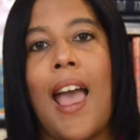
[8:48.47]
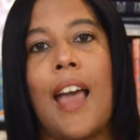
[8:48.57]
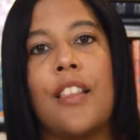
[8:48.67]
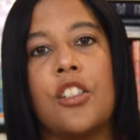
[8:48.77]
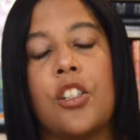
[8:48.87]

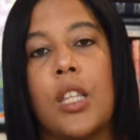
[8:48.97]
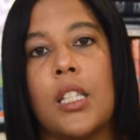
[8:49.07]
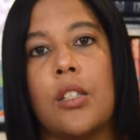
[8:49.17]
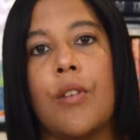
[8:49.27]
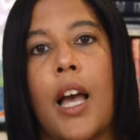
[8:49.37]
And then to
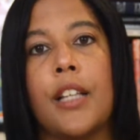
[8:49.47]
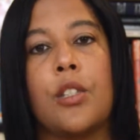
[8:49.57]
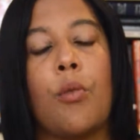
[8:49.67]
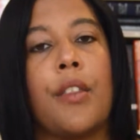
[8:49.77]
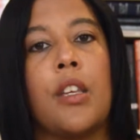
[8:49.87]
this, you guys,
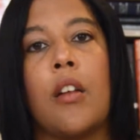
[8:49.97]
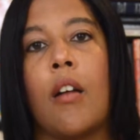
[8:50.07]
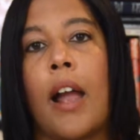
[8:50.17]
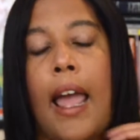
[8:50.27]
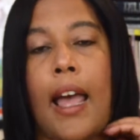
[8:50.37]
throughout the year,
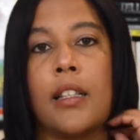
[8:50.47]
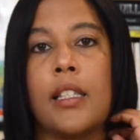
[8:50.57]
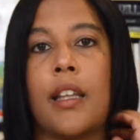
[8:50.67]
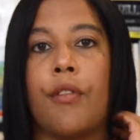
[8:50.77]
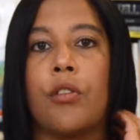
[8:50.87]
I add
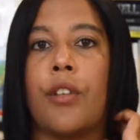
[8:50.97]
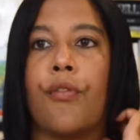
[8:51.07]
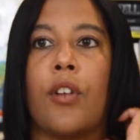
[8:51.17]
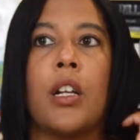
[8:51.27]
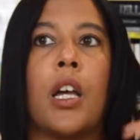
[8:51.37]
several
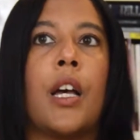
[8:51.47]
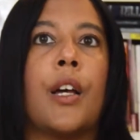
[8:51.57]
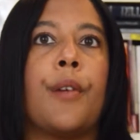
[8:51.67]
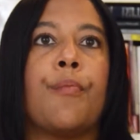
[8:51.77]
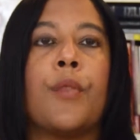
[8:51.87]

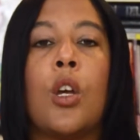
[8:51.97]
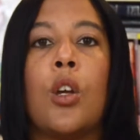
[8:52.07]
different